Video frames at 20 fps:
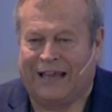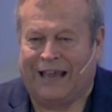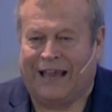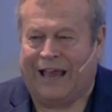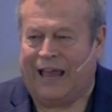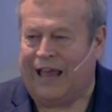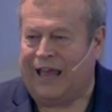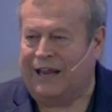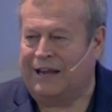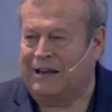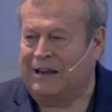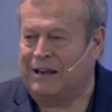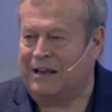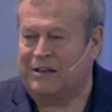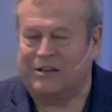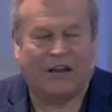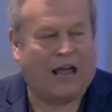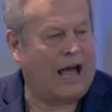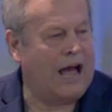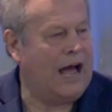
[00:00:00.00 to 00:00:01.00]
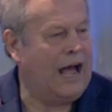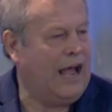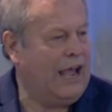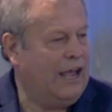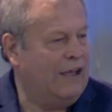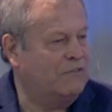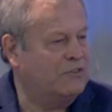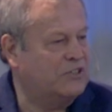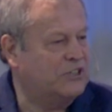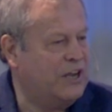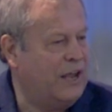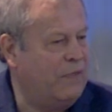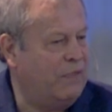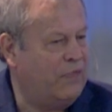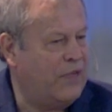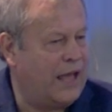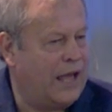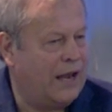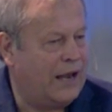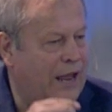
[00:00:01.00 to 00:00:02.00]
And I have set
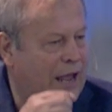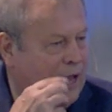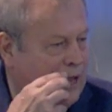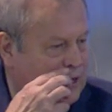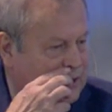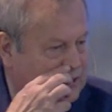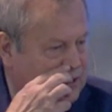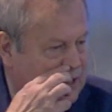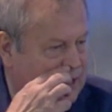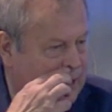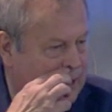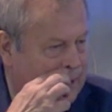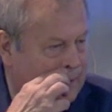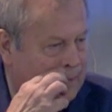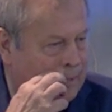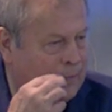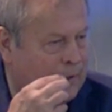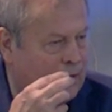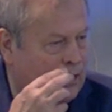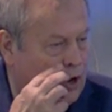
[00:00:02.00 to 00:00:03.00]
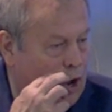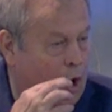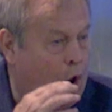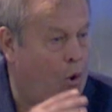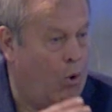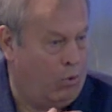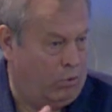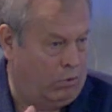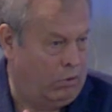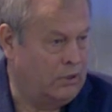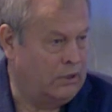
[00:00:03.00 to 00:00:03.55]
that as a goal